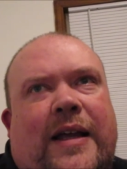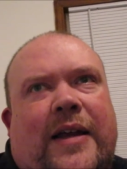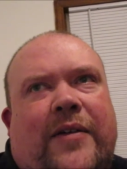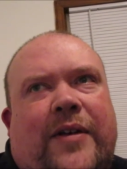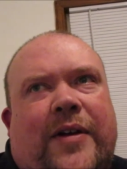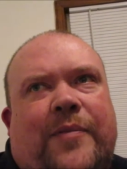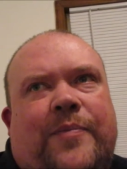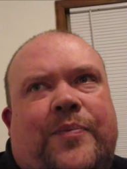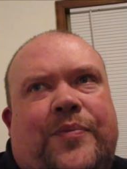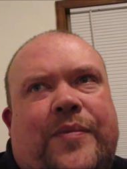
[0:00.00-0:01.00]
I don't
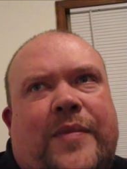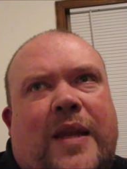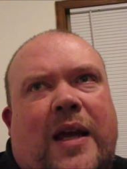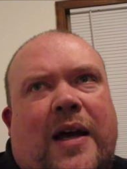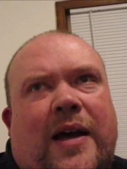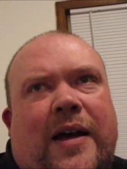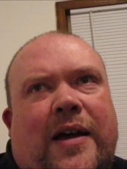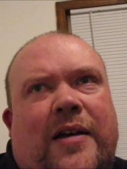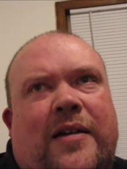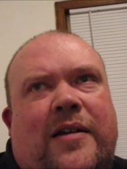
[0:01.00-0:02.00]
know.
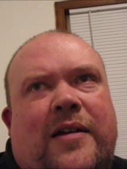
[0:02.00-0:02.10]
Uh,